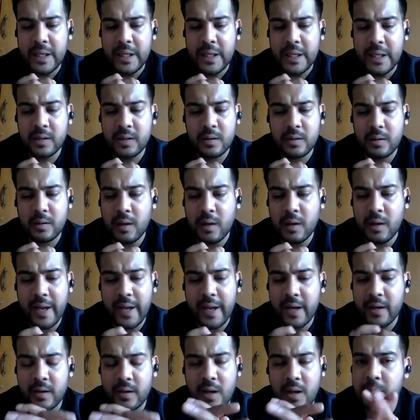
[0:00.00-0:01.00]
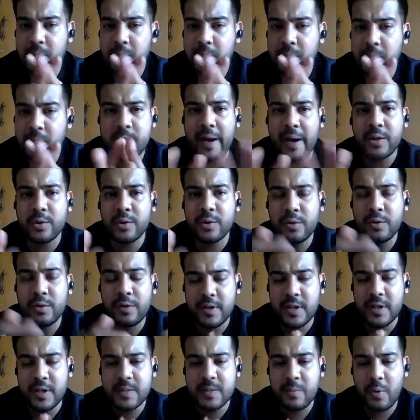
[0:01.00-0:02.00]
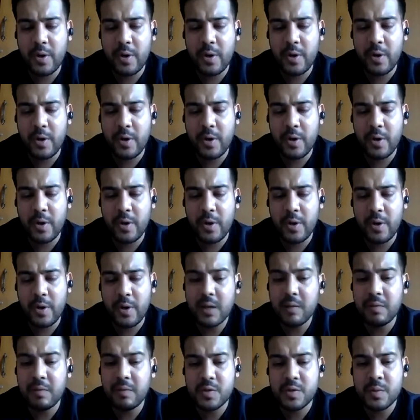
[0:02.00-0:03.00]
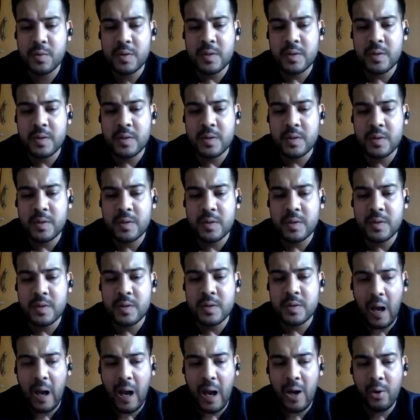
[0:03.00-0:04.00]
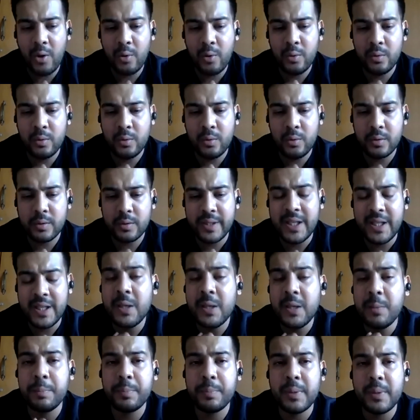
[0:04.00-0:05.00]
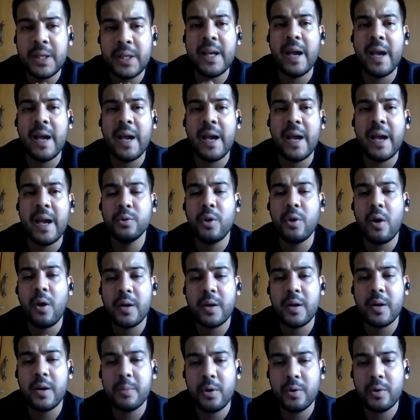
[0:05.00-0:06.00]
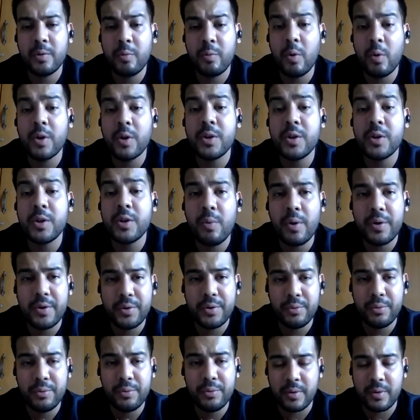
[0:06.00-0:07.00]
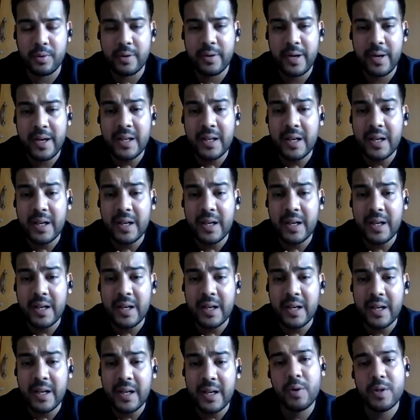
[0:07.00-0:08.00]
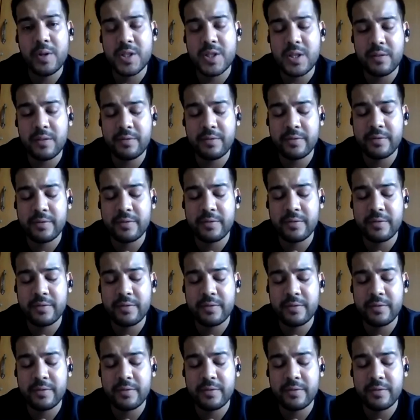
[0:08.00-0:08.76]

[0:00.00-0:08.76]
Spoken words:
It again comes back to the first point I was making, which was how deeply have you thought about what you want to do, right, and what you want to achieve.